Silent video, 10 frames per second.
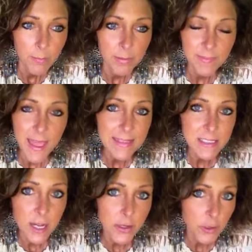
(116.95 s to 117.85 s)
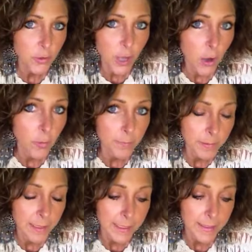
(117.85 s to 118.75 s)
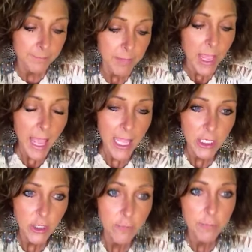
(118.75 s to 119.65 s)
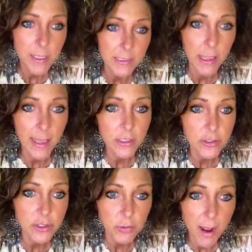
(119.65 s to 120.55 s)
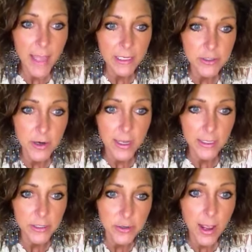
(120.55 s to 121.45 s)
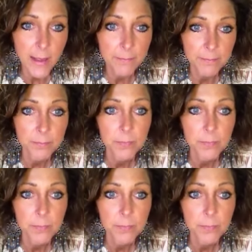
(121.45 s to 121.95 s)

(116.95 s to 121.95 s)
But that's not your goal plan. And you've been like trying and trying and trying.